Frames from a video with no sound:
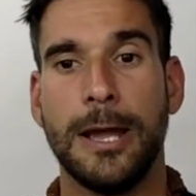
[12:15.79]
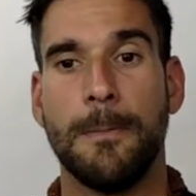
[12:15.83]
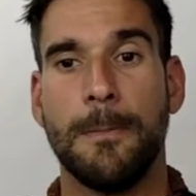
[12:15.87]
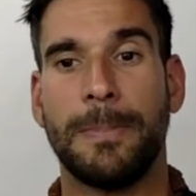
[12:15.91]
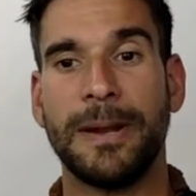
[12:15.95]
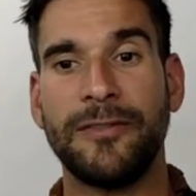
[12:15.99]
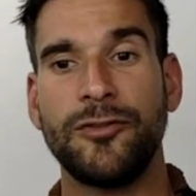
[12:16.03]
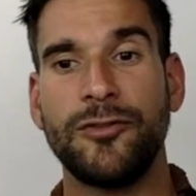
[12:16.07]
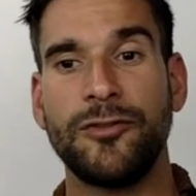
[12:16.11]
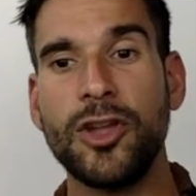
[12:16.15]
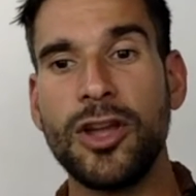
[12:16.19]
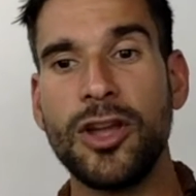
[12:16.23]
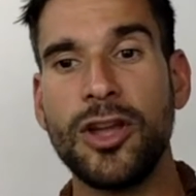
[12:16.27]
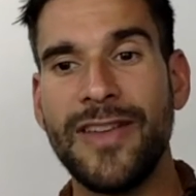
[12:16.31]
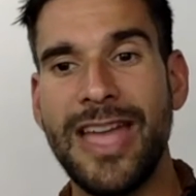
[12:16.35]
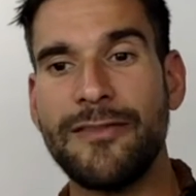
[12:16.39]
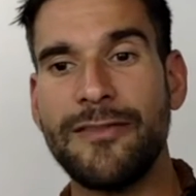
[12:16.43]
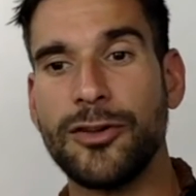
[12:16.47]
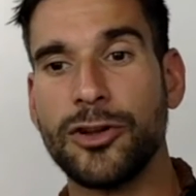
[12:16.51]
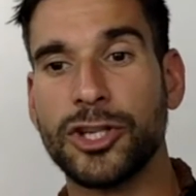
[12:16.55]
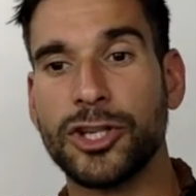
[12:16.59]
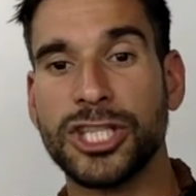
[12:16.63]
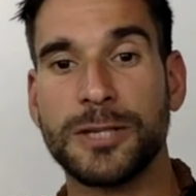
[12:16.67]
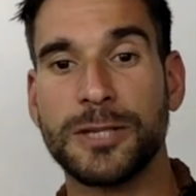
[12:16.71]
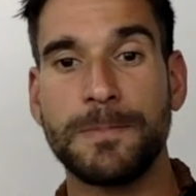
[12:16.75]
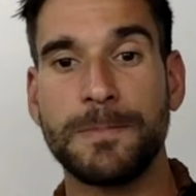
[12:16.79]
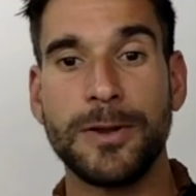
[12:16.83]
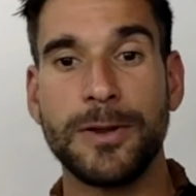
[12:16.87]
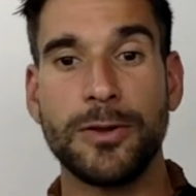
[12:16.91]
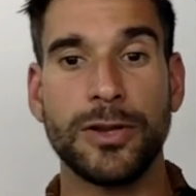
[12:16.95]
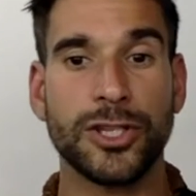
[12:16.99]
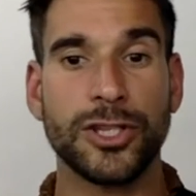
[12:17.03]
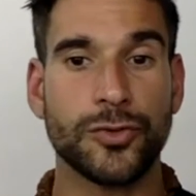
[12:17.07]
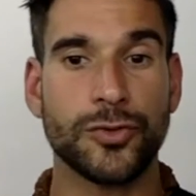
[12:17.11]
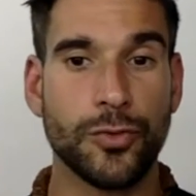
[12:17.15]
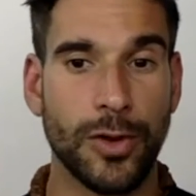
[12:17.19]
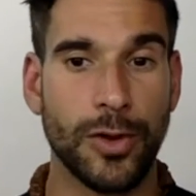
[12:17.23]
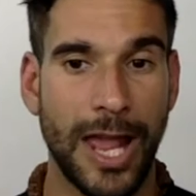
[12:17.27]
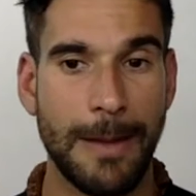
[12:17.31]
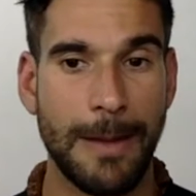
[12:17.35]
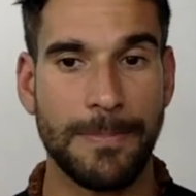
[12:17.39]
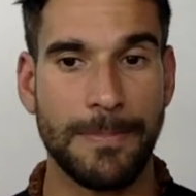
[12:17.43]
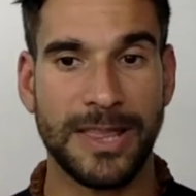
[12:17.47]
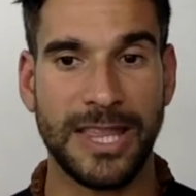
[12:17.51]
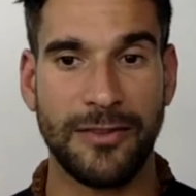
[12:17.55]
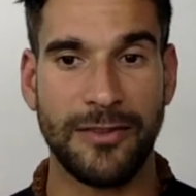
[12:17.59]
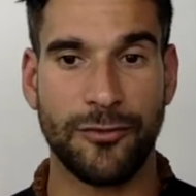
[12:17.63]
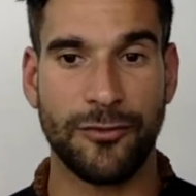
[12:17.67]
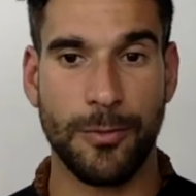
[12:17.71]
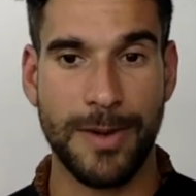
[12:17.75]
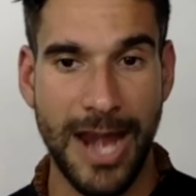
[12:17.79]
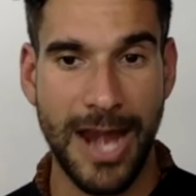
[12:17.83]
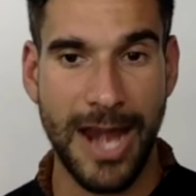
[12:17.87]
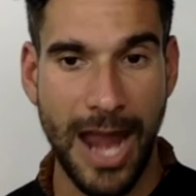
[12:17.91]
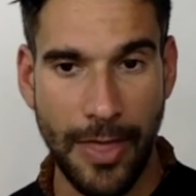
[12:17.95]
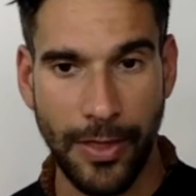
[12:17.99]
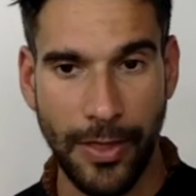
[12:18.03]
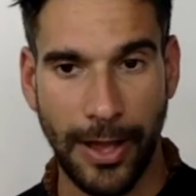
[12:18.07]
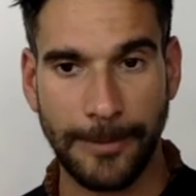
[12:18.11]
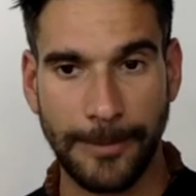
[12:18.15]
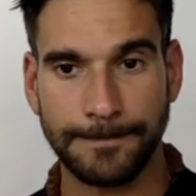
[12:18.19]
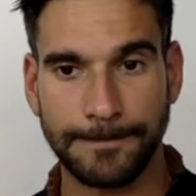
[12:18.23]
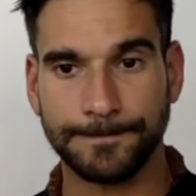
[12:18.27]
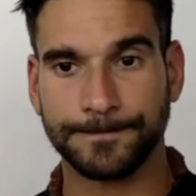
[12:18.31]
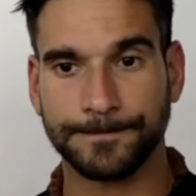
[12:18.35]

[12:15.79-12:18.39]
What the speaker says: But if you have ever experienced real empathy from another,